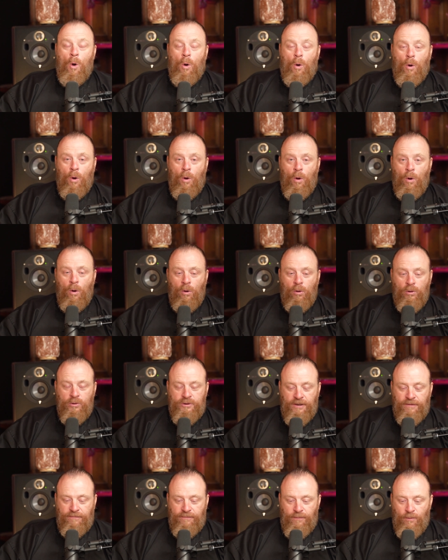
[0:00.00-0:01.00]
Oh,
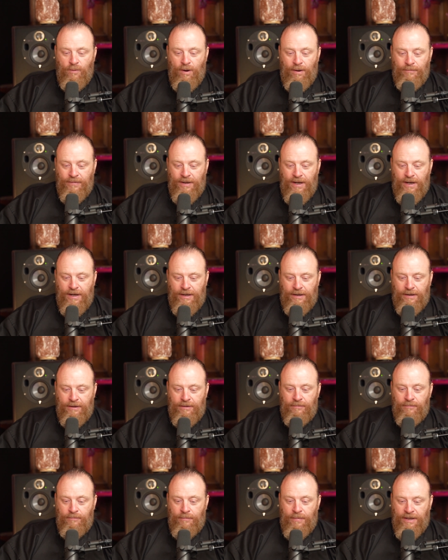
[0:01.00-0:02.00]
Jifu, I'm getting